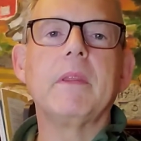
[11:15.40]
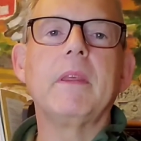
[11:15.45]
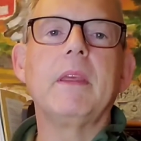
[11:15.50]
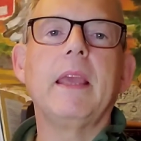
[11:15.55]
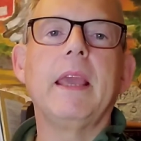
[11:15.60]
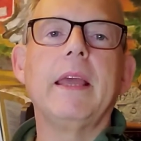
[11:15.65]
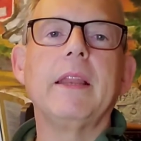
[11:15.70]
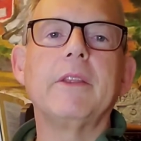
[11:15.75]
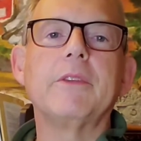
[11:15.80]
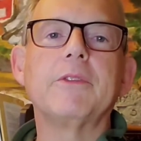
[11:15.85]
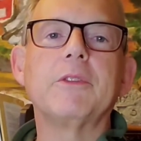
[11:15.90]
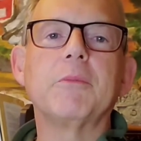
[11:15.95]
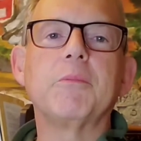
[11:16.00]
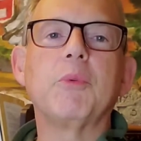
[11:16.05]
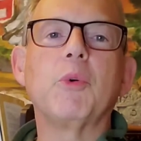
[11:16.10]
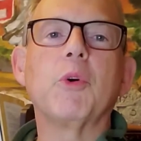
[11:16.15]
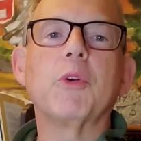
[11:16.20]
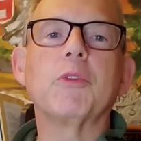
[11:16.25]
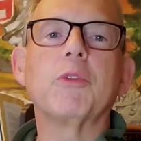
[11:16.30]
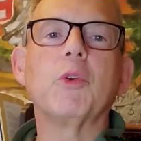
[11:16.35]
and to
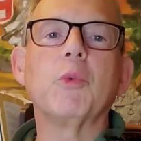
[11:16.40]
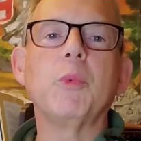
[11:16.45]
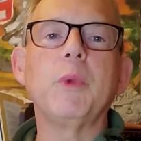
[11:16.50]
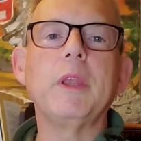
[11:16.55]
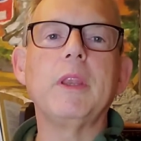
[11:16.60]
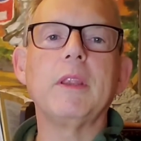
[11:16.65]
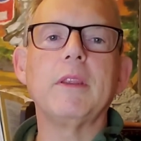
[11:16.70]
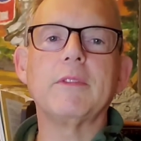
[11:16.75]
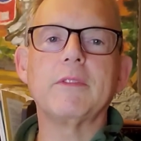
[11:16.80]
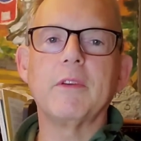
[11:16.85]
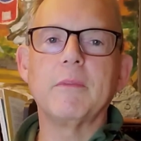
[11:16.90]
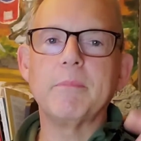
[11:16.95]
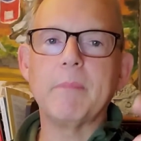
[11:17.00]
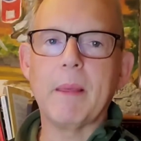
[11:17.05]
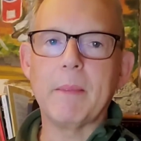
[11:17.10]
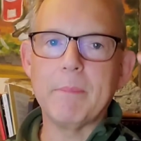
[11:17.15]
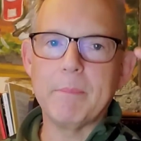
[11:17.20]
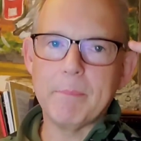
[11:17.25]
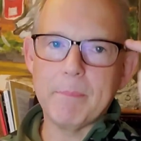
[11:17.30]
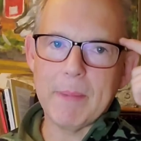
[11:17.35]
support the weakness of
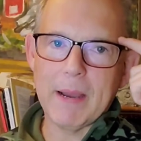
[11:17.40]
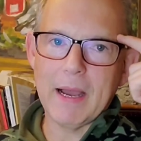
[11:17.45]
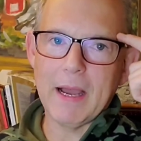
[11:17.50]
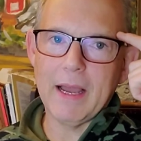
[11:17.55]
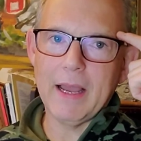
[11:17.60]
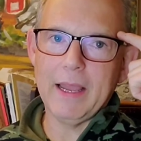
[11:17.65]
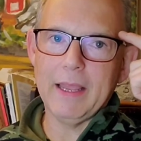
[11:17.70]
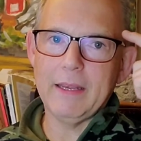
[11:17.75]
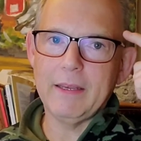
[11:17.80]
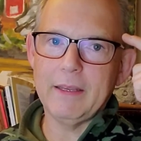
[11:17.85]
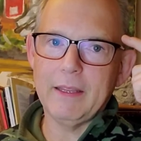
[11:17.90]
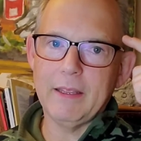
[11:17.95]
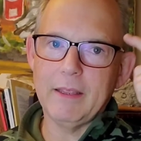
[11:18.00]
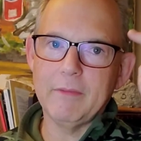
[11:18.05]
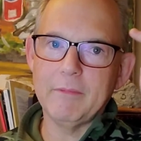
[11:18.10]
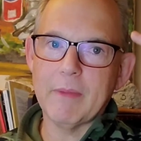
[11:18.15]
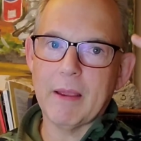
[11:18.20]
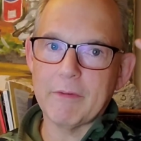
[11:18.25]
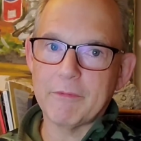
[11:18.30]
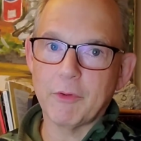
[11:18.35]
my mind
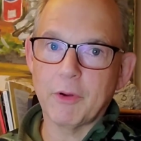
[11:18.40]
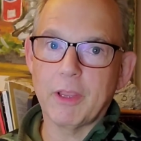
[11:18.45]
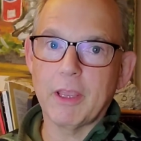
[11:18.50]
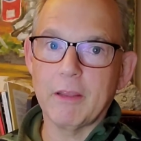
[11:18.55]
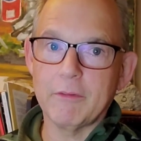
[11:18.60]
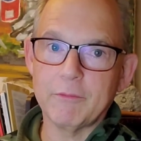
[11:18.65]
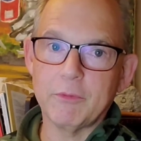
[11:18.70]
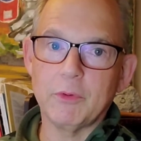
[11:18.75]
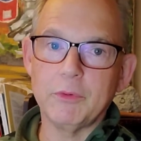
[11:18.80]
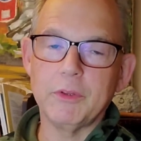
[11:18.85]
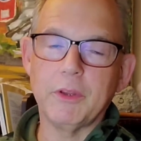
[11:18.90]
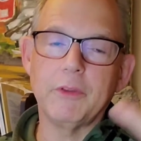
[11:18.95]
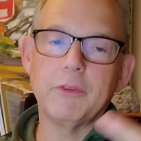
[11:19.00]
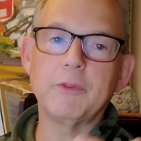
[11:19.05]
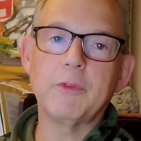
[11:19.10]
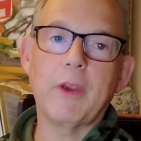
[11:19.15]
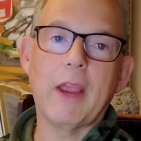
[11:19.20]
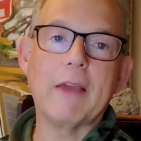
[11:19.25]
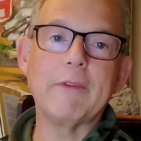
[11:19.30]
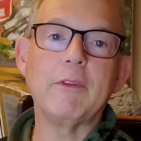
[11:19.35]
in my forgetfulness
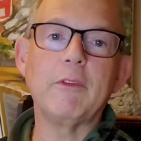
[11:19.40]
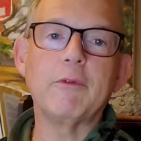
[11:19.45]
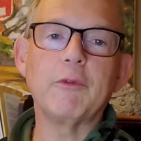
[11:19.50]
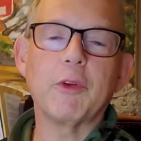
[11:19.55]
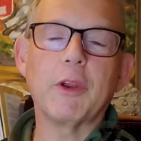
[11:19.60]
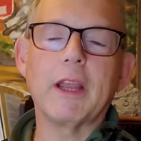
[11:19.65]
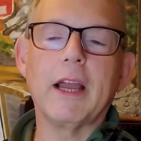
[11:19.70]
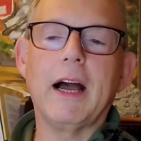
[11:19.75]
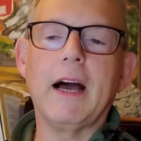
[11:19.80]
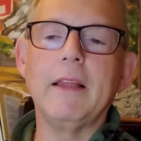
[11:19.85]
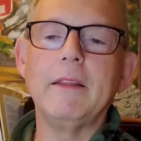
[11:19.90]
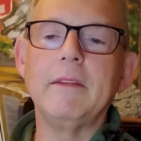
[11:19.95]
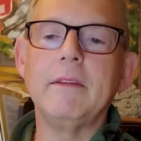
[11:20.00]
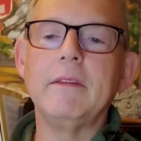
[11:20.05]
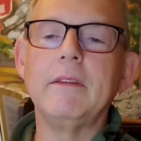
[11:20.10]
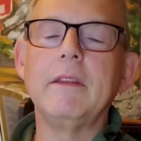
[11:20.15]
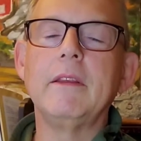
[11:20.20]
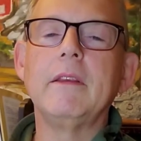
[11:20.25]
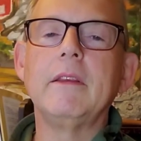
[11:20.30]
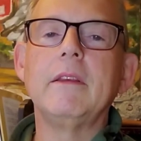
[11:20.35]
for having
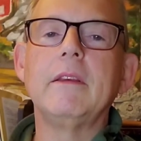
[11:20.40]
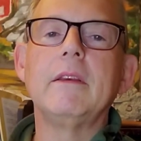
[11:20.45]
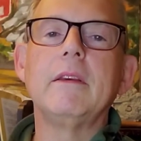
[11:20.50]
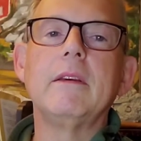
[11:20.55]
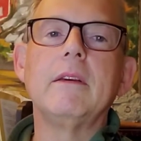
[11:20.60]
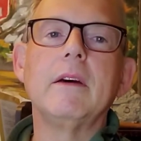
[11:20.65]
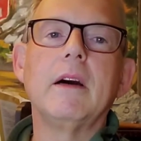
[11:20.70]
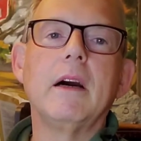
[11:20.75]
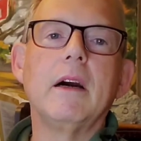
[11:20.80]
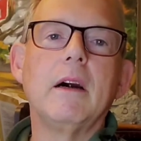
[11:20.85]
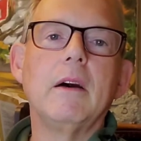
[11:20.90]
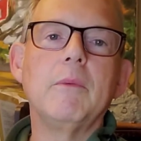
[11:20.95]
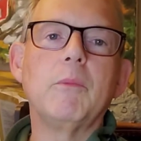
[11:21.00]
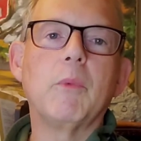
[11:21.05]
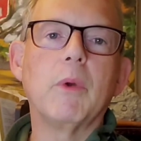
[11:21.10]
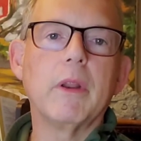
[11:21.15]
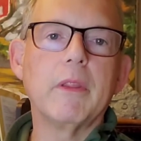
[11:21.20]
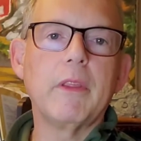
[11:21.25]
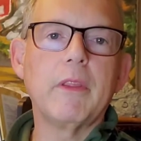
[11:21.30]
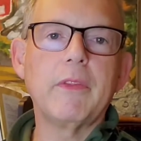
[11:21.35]
forgotten
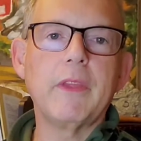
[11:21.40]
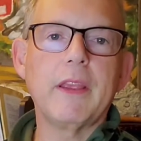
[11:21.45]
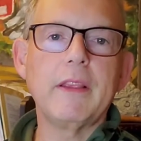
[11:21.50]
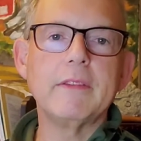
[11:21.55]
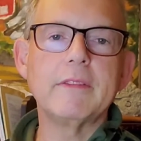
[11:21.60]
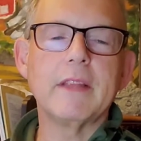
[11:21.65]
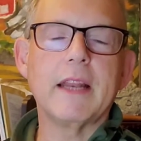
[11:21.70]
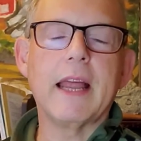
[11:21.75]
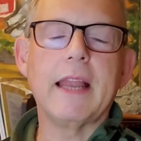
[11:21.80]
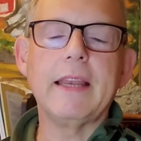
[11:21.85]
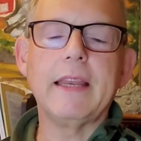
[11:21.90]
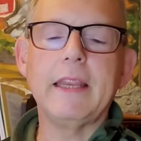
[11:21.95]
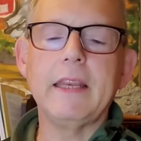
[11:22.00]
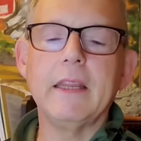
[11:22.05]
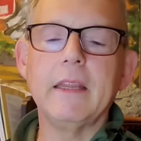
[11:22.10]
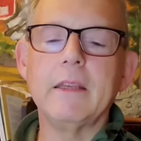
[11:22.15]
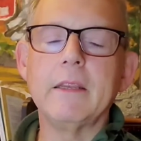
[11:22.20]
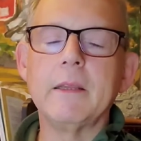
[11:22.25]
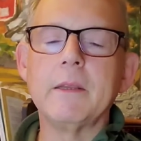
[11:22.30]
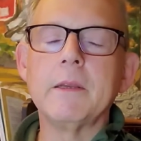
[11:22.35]
one of the things that I
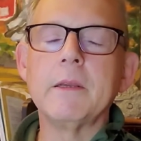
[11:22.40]
needed.